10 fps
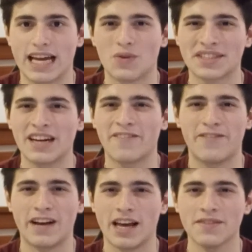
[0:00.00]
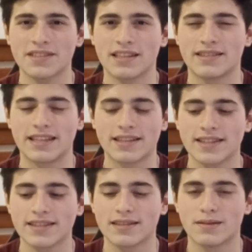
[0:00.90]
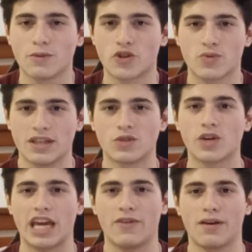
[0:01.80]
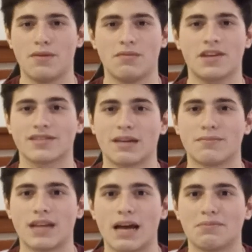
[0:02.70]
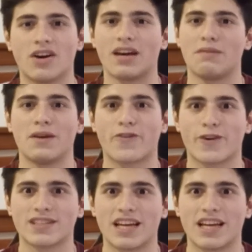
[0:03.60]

I was getting 5s and 6s, which is okay by me because I'm not aiming for a